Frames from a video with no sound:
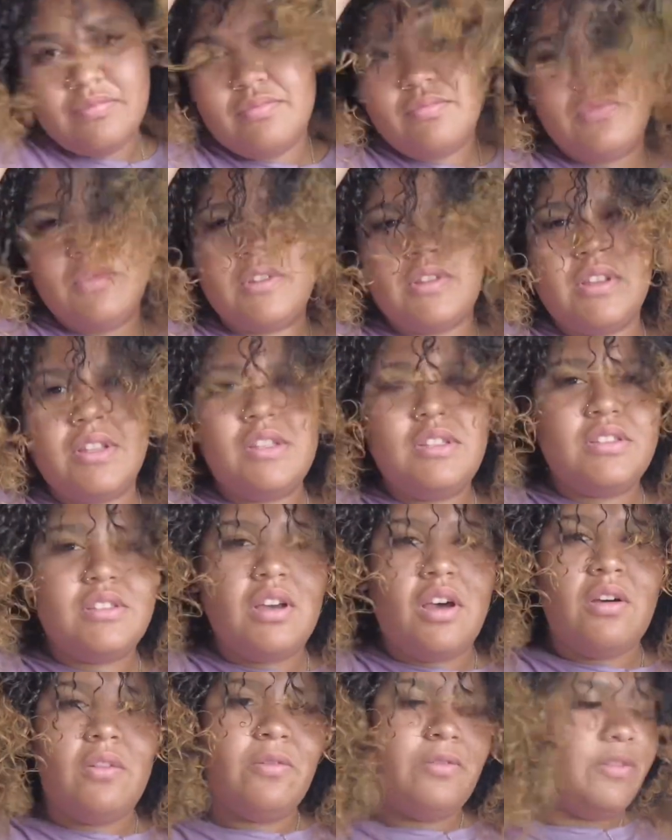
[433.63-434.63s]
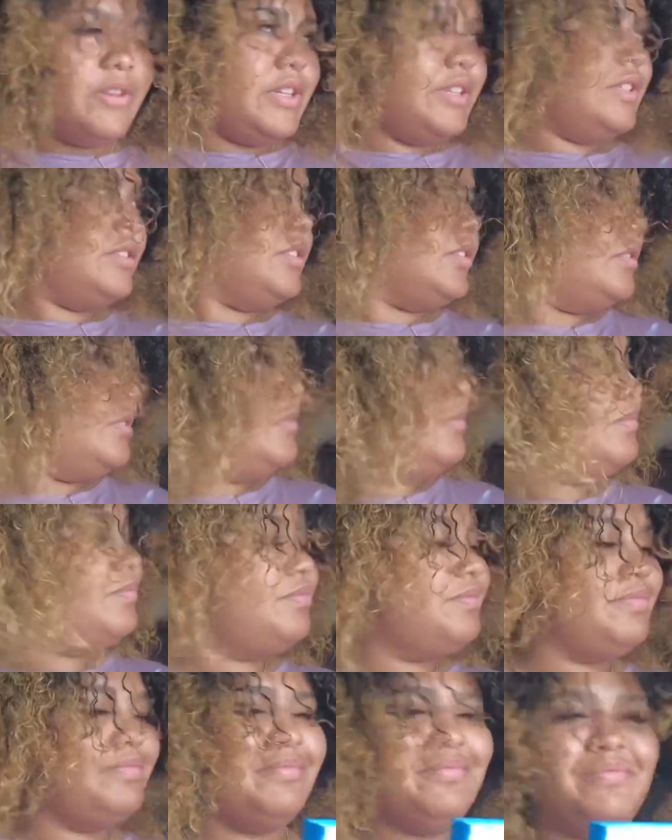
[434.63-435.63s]
with the dolphin
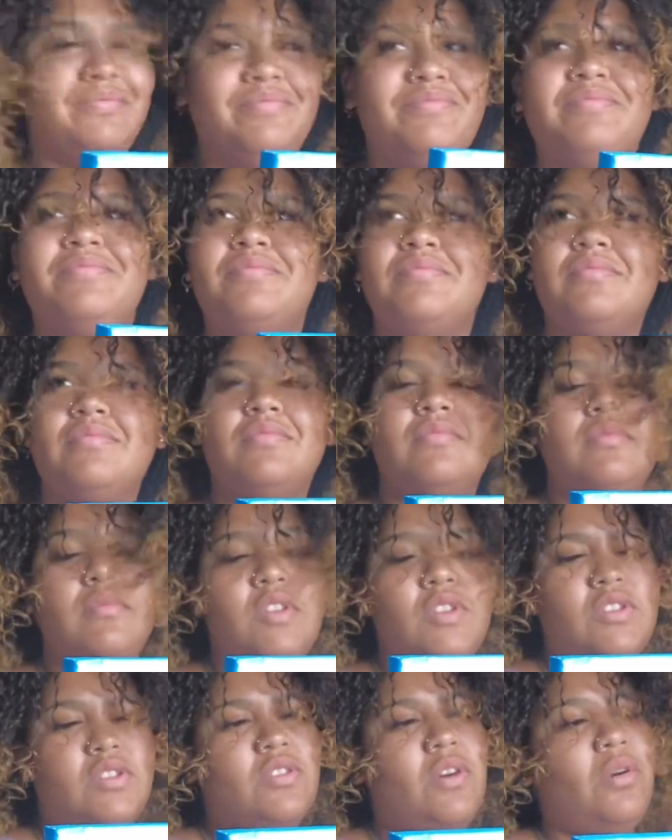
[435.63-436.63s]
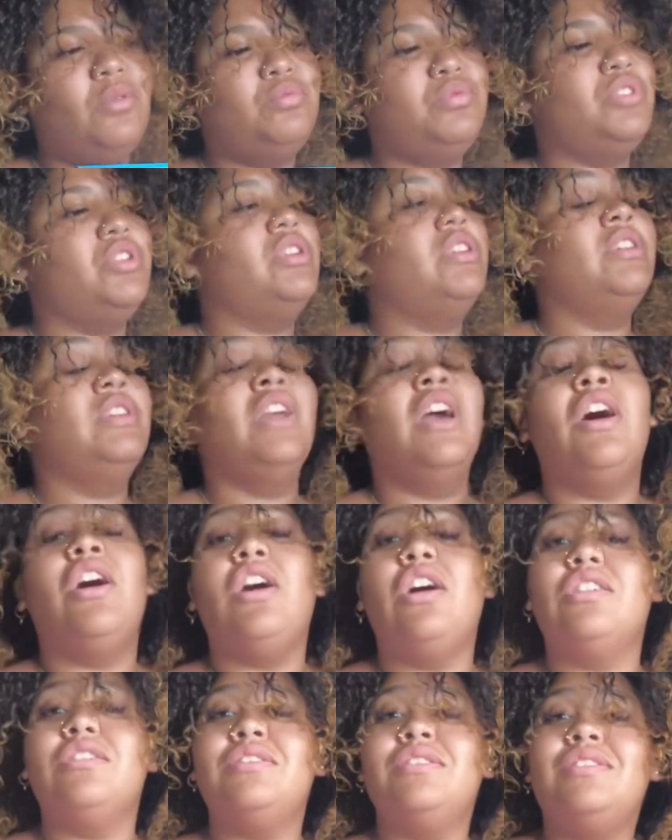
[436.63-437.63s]
sculpture.
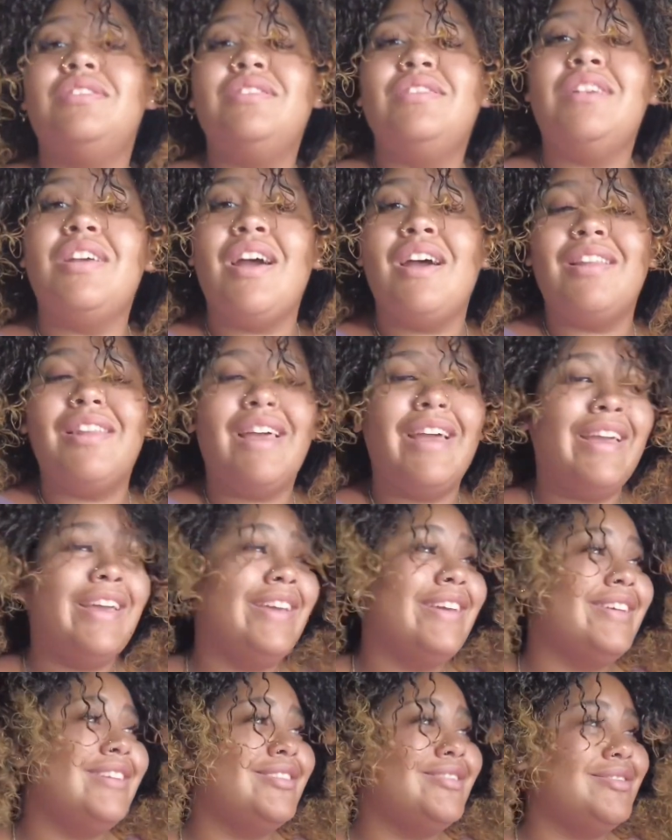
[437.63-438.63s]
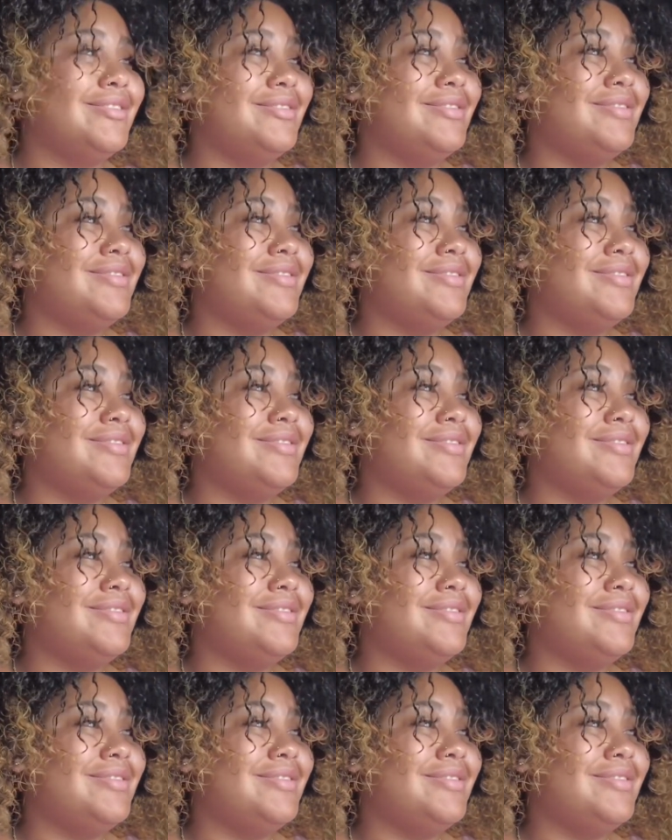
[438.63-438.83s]
Y'all, y'all like it?